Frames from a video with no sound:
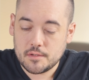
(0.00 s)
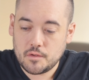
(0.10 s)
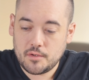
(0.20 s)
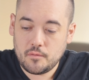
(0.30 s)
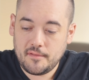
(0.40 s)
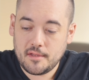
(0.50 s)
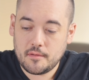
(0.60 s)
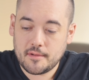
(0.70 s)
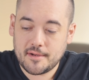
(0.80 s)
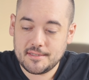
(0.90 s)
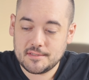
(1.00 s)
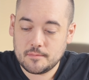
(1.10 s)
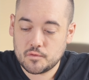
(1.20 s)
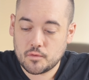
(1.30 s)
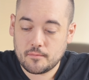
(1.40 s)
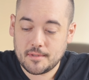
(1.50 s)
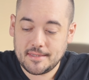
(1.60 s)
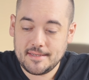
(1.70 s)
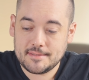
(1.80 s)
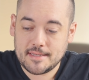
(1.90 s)
So I do feel there is some sort of
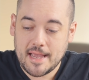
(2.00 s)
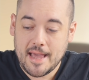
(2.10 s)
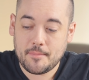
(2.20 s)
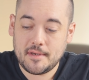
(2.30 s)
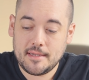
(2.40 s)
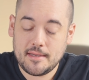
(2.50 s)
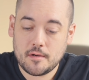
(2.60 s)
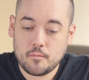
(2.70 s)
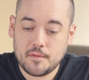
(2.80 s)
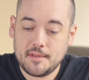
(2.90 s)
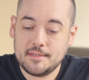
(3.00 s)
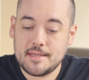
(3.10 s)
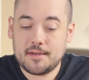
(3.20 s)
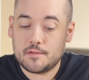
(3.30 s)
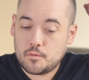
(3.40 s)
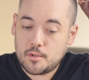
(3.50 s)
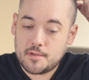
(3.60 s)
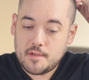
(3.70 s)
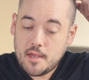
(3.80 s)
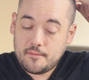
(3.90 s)
release happening here with the Ten of
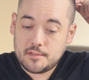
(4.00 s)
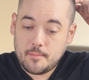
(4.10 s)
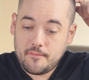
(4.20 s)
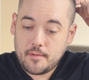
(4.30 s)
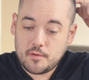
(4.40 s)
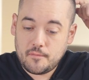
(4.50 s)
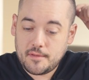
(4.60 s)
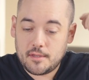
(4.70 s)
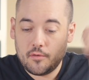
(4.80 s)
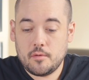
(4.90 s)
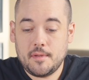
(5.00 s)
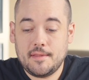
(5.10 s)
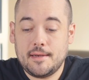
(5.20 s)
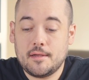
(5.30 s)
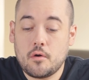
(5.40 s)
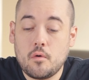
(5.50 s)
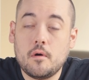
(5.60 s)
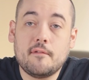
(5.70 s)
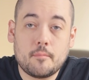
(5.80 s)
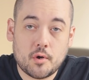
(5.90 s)
Swords. For some of you, I do feel like you could be letting go
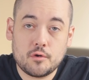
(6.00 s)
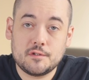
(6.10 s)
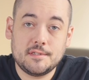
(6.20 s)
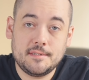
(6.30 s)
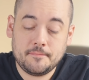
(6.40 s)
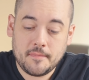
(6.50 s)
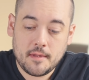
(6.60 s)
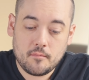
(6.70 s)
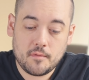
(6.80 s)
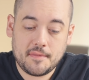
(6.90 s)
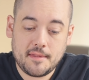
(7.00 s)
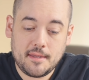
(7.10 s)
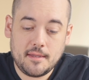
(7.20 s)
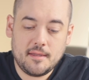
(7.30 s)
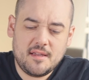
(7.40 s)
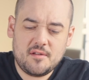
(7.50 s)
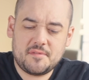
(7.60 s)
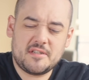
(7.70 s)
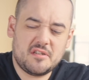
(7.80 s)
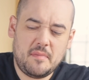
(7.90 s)
of a person with the,
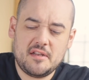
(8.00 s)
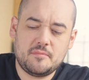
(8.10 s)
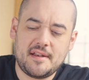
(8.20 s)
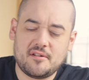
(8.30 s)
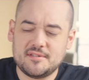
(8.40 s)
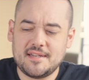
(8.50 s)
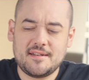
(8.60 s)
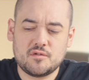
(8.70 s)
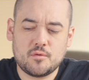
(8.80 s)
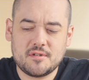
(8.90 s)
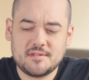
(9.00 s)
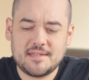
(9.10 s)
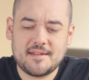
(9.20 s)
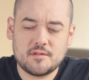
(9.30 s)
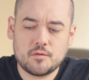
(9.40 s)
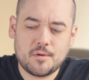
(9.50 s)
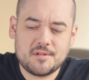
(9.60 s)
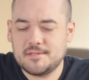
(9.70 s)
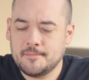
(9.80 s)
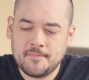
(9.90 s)
especially Page of Pentacles, Knight of Swords, Ten of
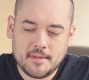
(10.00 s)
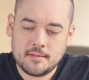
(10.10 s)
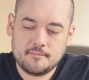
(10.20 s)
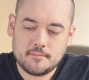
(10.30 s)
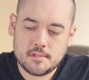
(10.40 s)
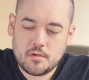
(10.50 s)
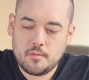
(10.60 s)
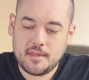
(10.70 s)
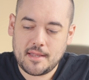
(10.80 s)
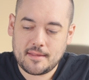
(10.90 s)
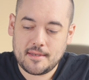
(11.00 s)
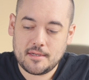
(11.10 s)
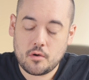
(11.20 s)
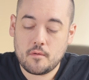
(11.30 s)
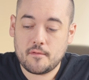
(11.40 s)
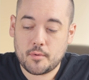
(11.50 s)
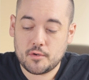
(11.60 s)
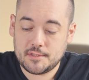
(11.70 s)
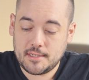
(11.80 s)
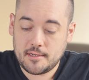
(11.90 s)
Swords. You could be like letting go of a
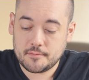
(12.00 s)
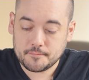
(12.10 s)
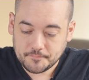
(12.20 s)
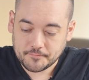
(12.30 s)
person here.